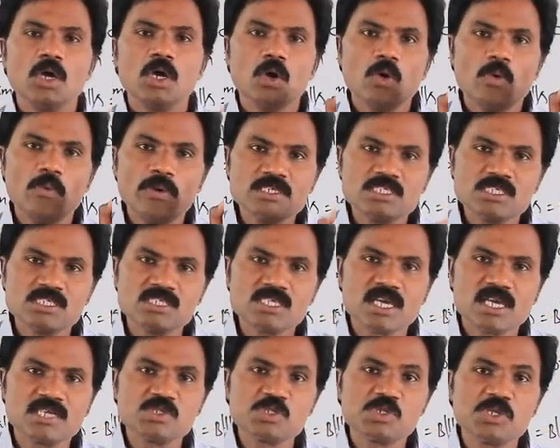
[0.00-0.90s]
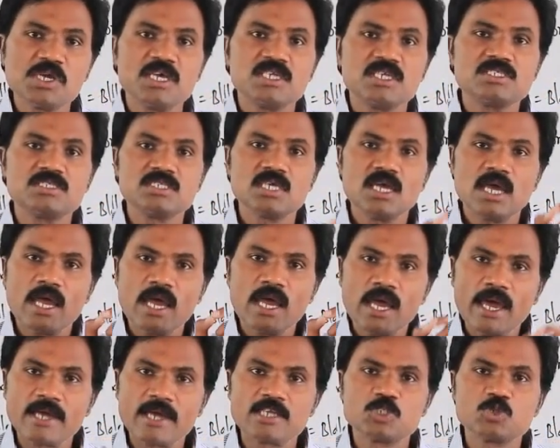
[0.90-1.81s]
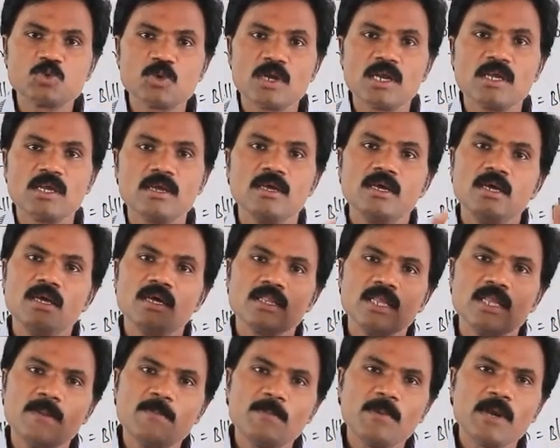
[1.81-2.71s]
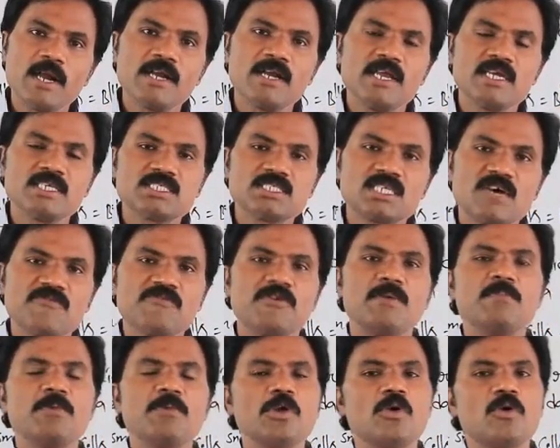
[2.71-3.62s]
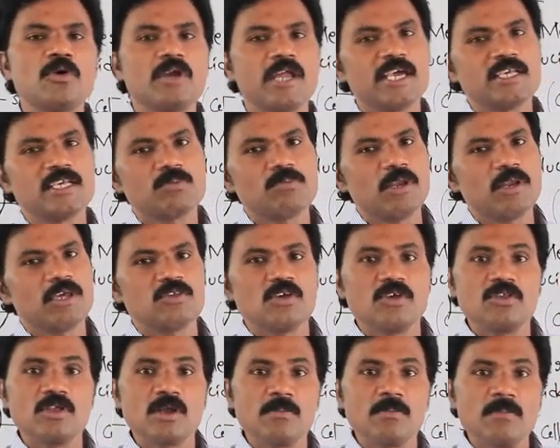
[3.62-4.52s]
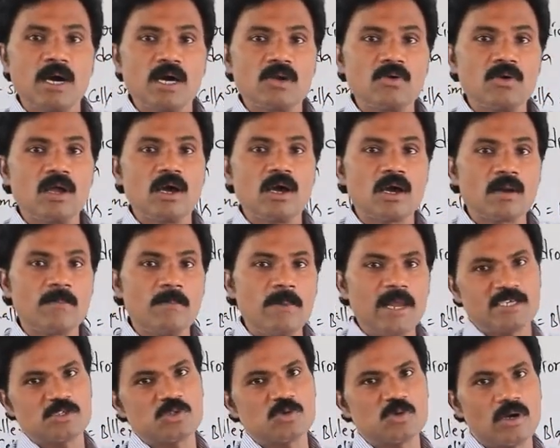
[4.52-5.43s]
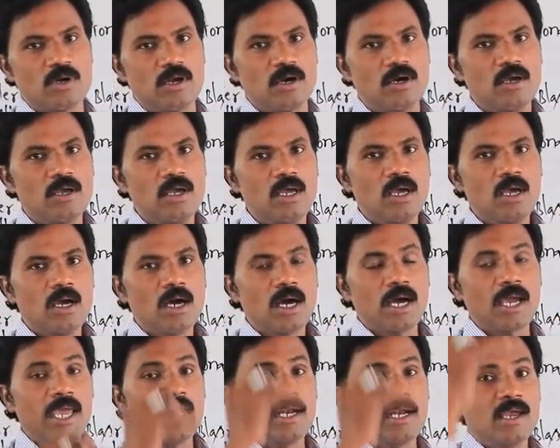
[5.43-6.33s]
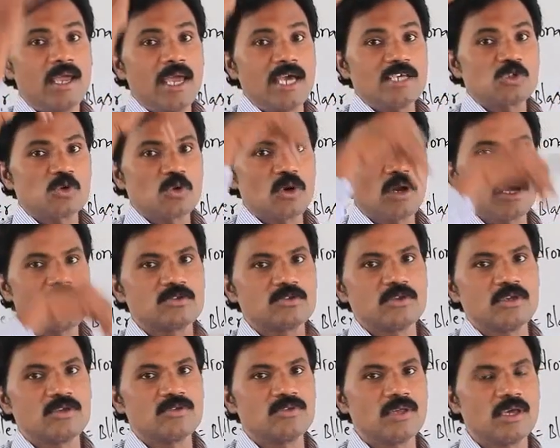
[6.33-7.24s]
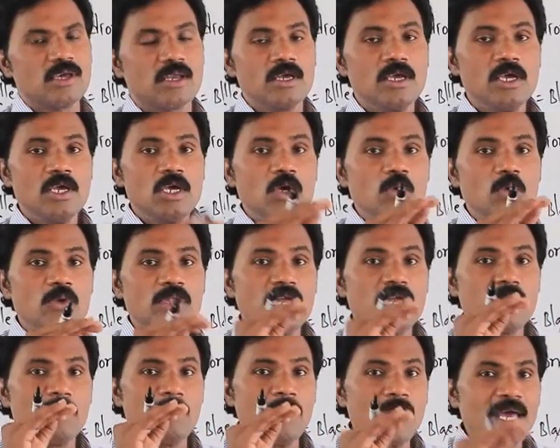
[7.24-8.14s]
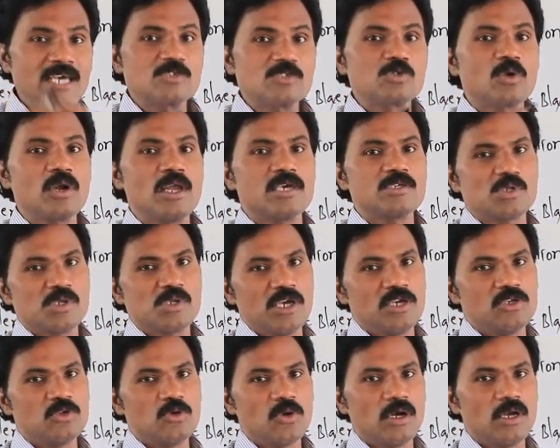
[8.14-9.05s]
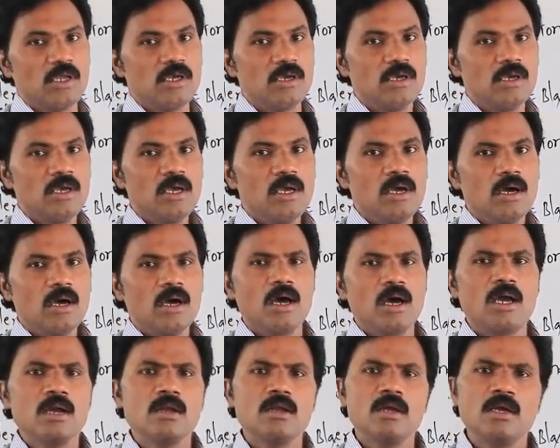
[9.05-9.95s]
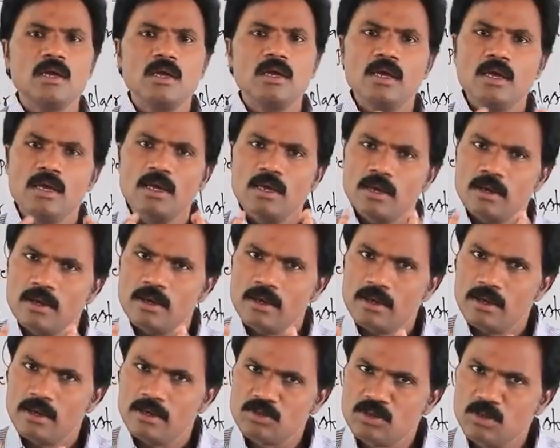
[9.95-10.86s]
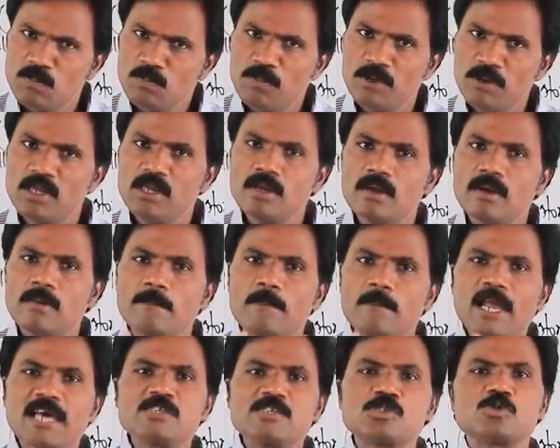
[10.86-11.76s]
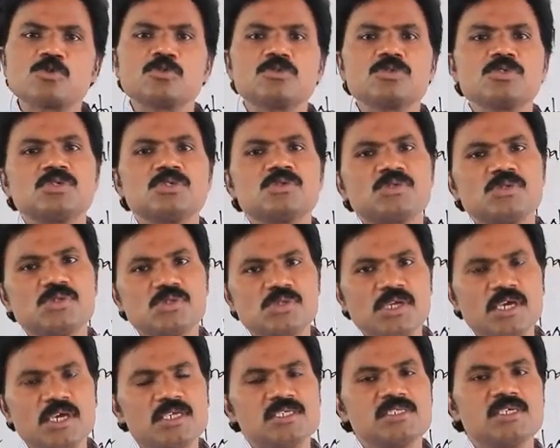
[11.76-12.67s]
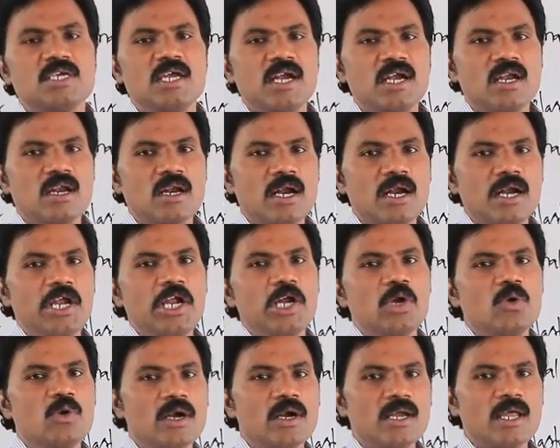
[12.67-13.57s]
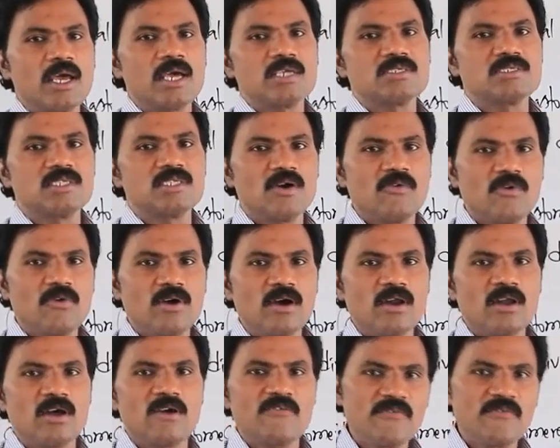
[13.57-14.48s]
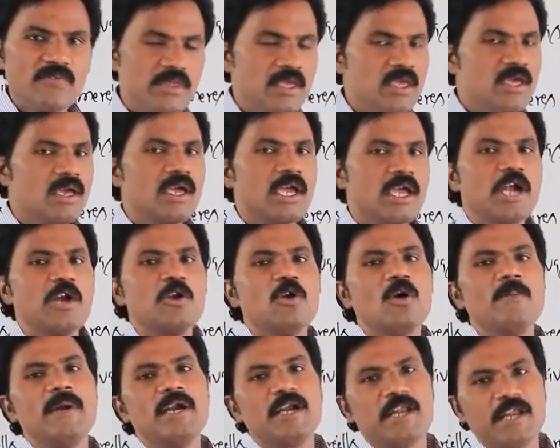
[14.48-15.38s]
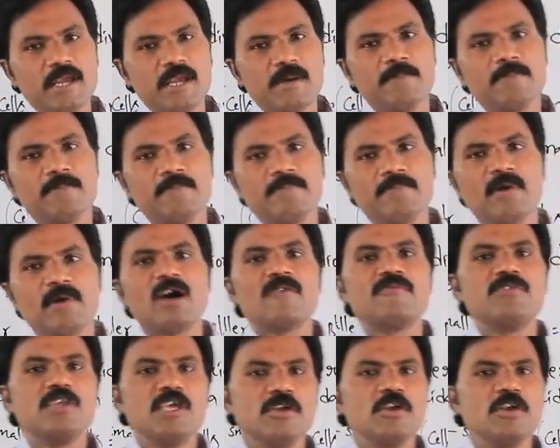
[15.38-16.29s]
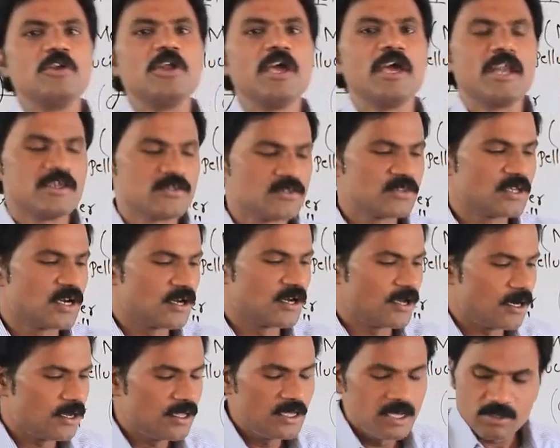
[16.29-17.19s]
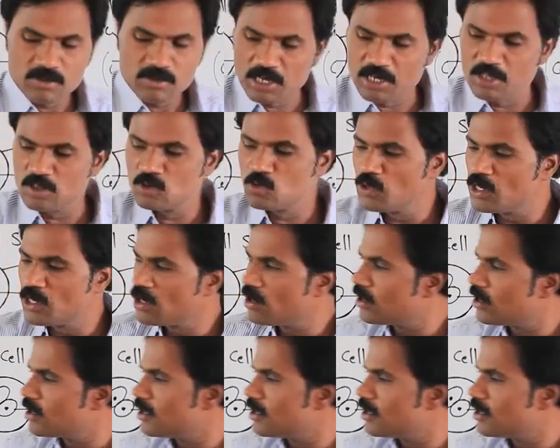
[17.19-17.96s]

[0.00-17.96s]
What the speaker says: Which cell stage actually the implantation of embryo takes place, either morula or blastula. Again gastrula is there. Within blastula stage only, or simply blastocyst stage, it ready to attach the wall of endometrium of the uterus and all. That is we call